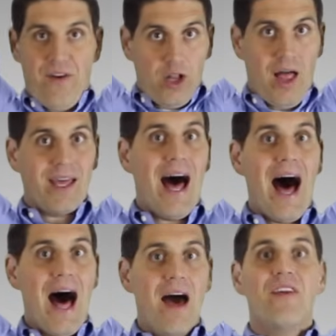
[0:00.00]
If I look like an
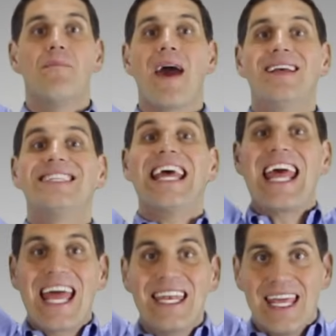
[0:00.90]
I, the demand is
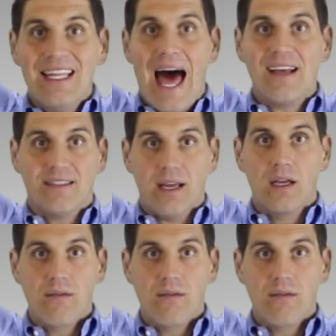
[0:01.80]
inelastic,